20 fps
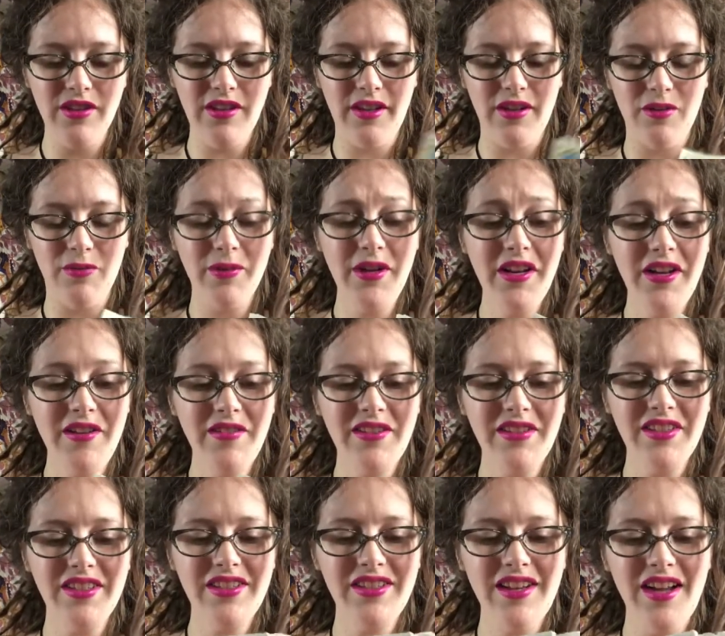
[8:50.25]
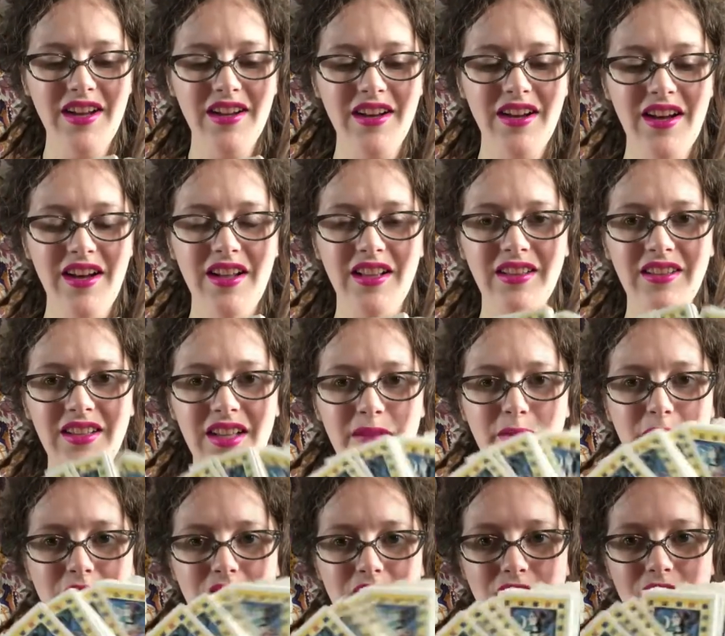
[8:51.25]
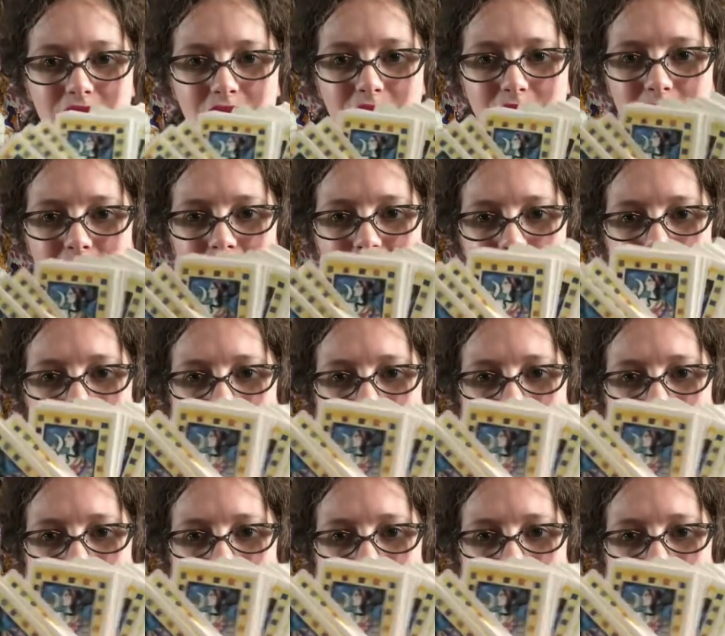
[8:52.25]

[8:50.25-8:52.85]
like a reading with this deck, let me know.